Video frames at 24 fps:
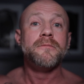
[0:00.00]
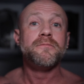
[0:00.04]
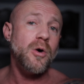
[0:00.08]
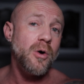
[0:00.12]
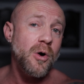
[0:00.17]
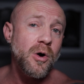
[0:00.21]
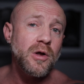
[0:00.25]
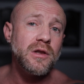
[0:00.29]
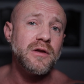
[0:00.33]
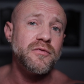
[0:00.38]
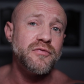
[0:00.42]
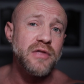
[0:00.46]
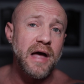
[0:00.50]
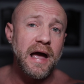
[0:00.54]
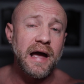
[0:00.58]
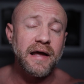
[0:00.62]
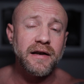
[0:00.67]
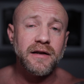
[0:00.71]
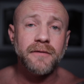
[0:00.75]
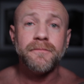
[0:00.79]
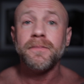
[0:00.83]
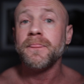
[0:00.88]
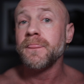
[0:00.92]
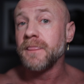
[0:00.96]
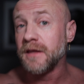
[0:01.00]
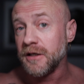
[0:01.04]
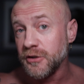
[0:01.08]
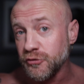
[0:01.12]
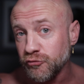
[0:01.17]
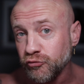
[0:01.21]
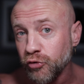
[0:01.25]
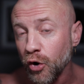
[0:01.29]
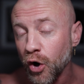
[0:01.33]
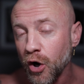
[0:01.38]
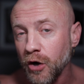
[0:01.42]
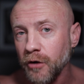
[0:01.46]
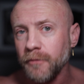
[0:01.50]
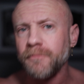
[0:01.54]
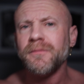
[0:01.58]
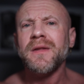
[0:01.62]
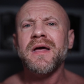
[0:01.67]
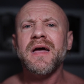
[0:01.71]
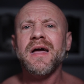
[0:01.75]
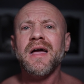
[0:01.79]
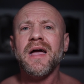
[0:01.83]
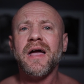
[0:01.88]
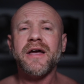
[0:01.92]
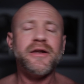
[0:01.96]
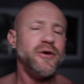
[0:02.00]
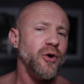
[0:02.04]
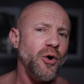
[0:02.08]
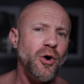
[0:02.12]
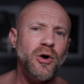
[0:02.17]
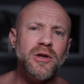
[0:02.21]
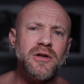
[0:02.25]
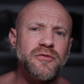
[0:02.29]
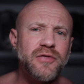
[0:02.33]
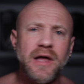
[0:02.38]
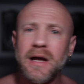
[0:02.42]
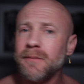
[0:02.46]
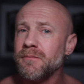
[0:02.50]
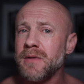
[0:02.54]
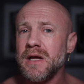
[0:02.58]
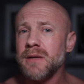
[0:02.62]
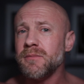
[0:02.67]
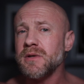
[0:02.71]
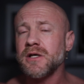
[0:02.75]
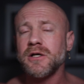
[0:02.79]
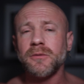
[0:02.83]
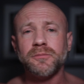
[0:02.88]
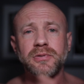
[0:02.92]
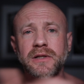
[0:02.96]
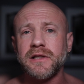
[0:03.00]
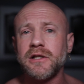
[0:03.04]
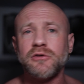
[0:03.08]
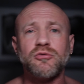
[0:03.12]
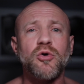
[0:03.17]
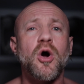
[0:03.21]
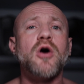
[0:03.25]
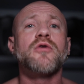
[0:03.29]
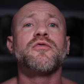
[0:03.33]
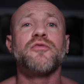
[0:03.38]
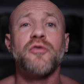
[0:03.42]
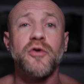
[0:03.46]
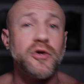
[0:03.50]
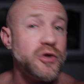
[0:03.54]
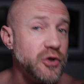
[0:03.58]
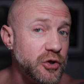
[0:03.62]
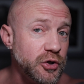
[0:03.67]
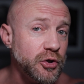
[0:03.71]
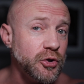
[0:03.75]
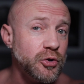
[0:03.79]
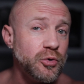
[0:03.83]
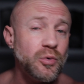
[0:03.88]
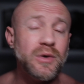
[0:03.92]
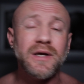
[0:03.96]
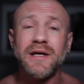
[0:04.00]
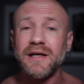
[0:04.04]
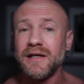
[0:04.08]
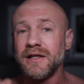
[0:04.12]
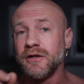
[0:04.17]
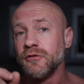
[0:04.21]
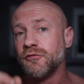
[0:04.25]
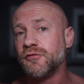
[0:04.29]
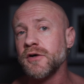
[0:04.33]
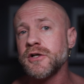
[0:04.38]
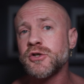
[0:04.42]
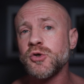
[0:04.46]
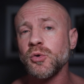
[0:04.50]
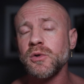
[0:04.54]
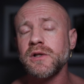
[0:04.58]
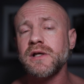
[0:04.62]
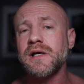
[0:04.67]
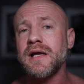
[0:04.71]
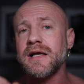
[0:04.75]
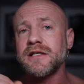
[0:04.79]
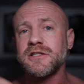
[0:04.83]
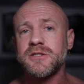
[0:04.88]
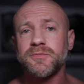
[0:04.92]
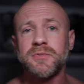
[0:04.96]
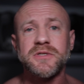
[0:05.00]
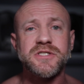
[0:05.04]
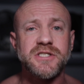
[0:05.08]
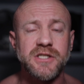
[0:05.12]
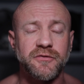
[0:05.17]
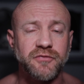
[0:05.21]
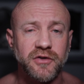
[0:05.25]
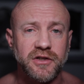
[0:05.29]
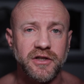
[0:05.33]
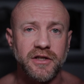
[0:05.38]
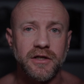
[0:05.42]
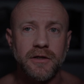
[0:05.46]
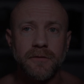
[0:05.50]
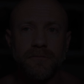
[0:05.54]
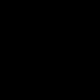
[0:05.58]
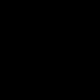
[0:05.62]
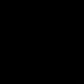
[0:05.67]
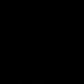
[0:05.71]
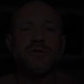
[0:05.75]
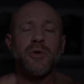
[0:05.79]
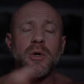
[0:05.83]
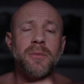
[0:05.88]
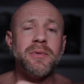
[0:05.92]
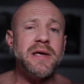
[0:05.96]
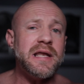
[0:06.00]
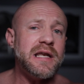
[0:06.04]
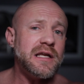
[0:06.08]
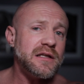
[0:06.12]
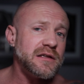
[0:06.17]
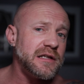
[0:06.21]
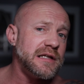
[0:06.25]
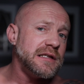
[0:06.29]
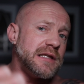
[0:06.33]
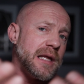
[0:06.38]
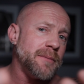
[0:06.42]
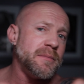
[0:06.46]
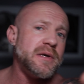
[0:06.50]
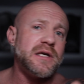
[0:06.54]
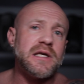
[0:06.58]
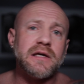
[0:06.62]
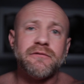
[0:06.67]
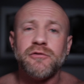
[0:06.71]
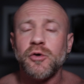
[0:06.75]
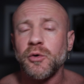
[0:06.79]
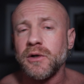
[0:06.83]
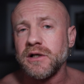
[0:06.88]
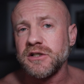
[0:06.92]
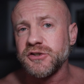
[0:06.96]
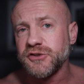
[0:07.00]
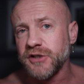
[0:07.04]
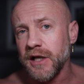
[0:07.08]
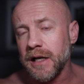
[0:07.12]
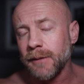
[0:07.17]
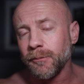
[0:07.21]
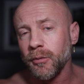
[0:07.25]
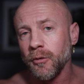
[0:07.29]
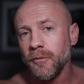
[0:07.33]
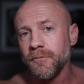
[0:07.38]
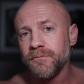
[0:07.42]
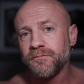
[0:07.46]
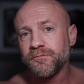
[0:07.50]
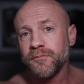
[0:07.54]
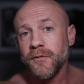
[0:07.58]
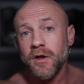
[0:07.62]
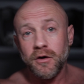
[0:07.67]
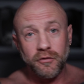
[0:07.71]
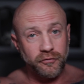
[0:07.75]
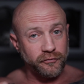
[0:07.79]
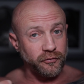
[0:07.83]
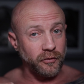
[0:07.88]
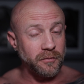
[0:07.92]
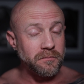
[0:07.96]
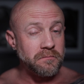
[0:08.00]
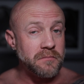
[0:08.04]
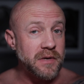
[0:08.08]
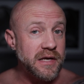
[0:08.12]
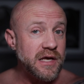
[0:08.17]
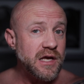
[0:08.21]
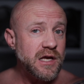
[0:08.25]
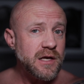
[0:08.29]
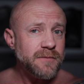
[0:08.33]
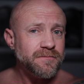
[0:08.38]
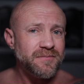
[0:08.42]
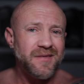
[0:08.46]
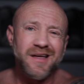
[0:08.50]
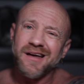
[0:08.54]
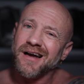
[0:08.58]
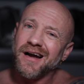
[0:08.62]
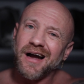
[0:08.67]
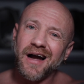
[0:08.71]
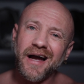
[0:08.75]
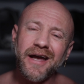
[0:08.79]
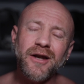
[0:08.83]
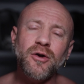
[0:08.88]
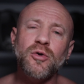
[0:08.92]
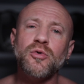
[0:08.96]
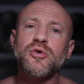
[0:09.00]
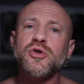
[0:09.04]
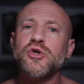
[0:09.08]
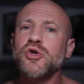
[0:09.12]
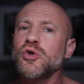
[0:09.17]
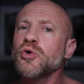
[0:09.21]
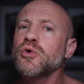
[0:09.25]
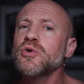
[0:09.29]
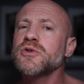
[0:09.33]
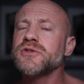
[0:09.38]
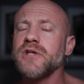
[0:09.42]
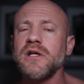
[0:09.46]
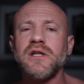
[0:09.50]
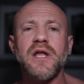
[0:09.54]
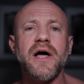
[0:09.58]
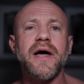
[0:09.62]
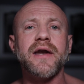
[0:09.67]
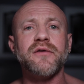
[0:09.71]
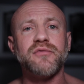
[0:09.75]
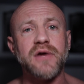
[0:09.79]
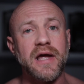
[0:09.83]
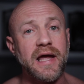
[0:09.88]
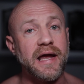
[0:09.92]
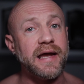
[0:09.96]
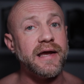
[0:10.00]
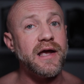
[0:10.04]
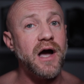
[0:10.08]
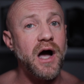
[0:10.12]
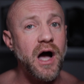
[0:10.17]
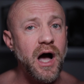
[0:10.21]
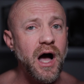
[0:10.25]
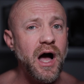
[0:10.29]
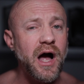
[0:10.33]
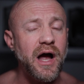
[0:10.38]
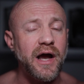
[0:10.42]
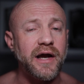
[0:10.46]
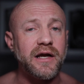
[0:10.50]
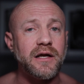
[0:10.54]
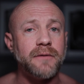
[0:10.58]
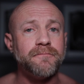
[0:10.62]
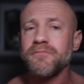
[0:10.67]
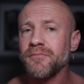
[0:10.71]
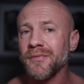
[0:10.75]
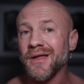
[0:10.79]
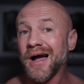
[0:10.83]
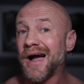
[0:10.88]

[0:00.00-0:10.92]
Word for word: All of that is wrong. And all of that may be completely wrong for you individually and specifically. So immediately, let me give you an example. For me, I don't use a lot of AI.